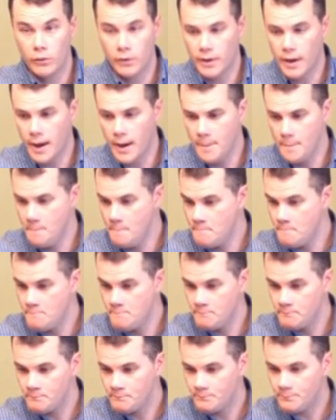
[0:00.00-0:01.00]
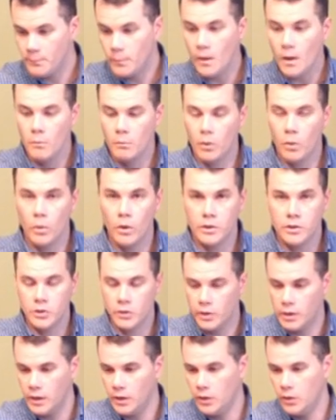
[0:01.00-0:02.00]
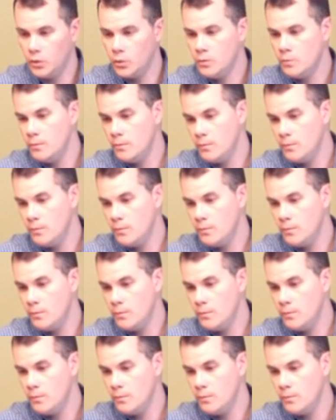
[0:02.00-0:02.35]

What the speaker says: time, but what you can do